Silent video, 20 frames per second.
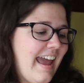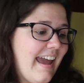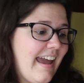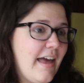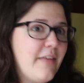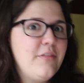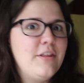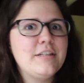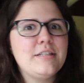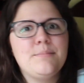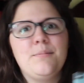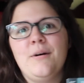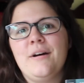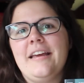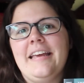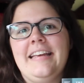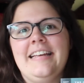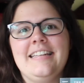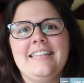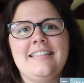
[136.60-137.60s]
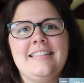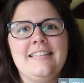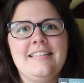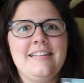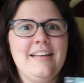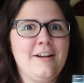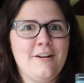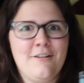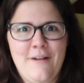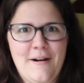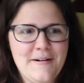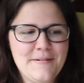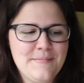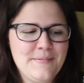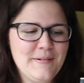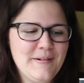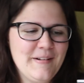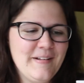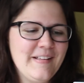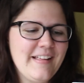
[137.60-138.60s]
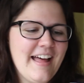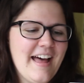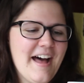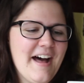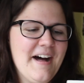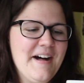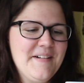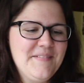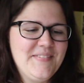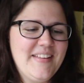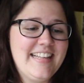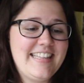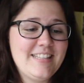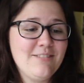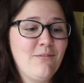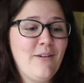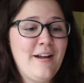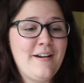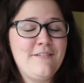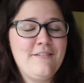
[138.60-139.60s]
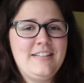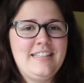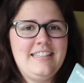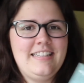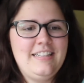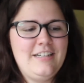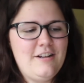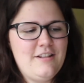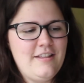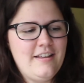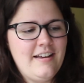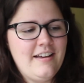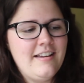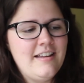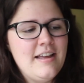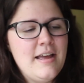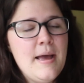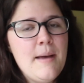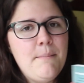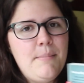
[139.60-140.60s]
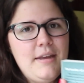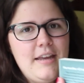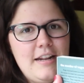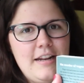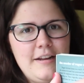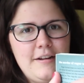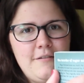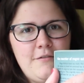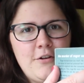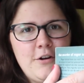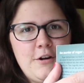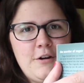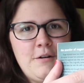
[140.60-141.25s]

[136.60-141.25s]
And this book is incredible. It's near the beginning of her